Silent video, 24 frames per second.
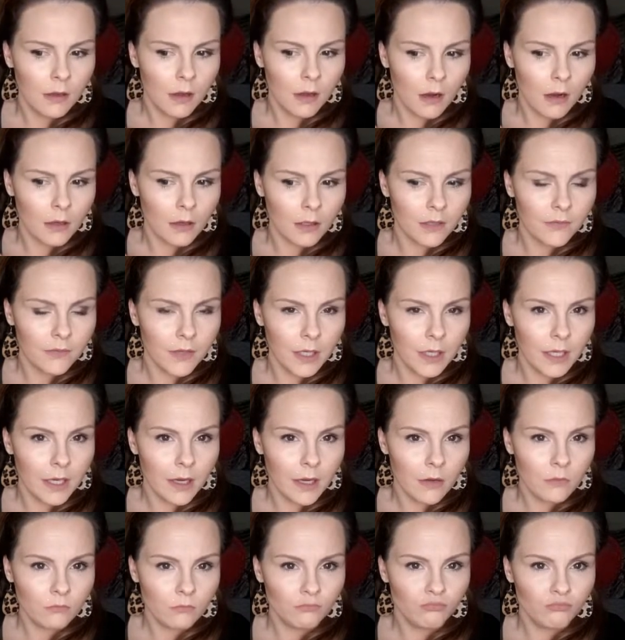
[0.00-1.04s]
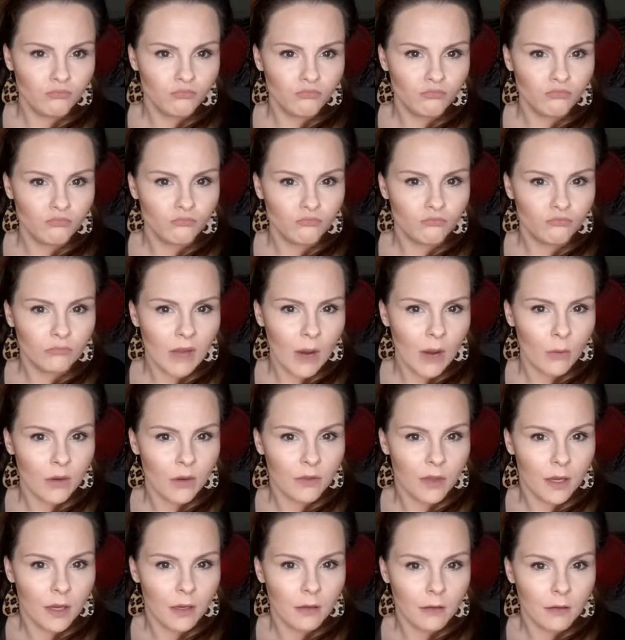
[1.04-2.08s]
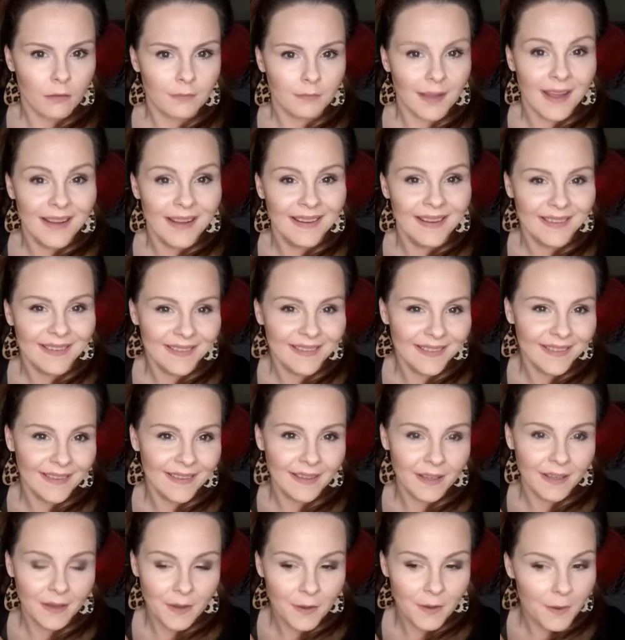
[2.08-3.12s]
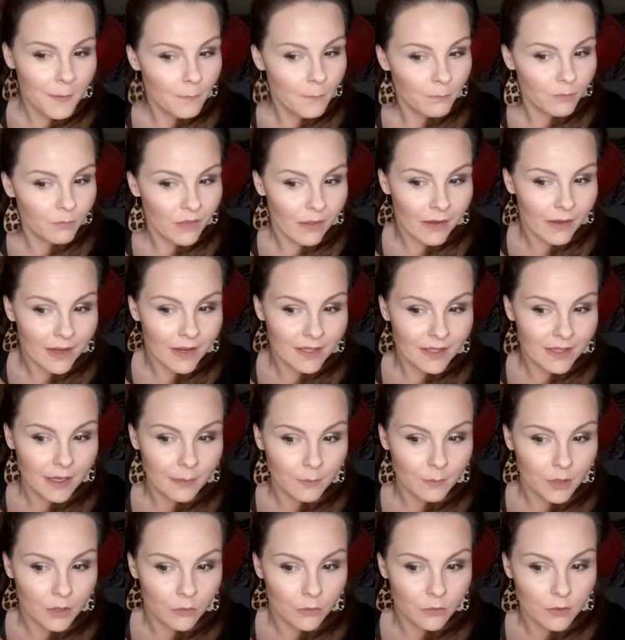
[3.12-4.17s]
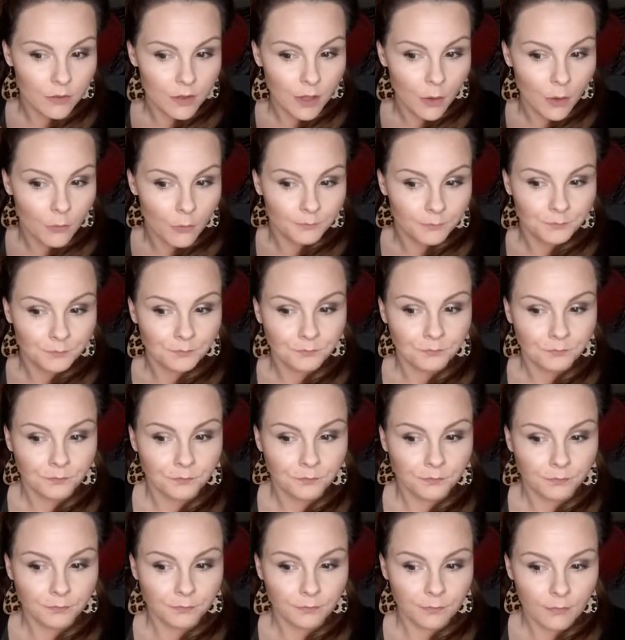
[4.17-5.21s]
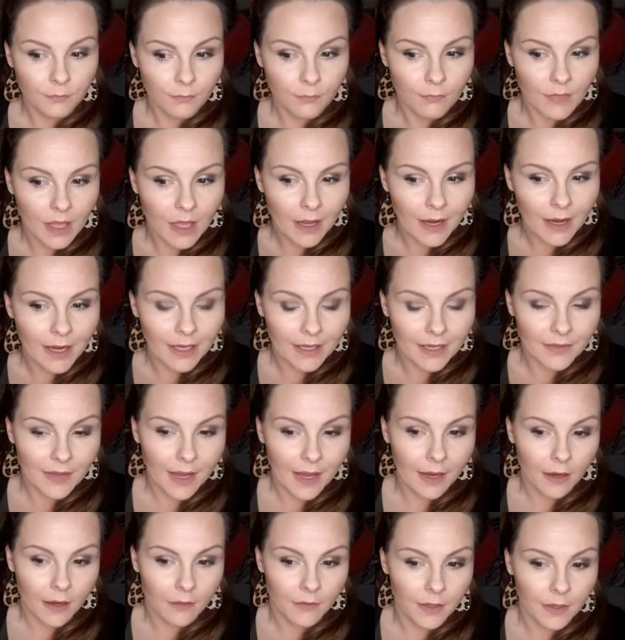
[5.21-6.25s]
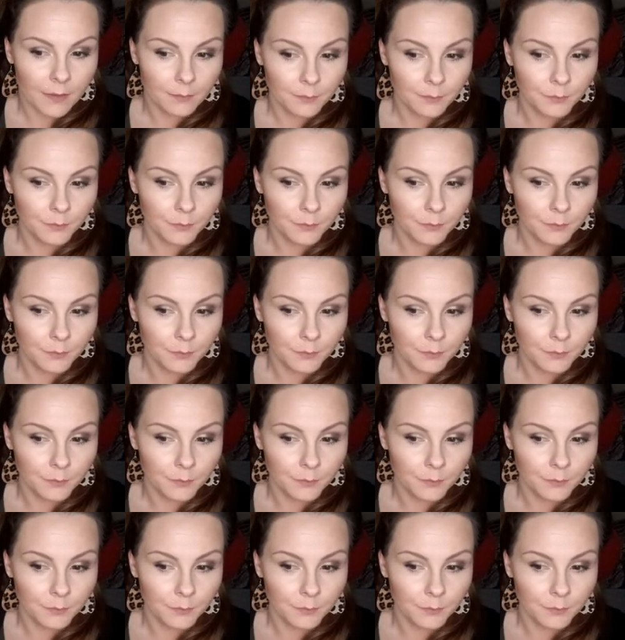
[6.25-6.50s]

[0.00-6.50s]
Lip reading: on the video. What do you think? Like I said, I'm new, so I got to get the hang of it.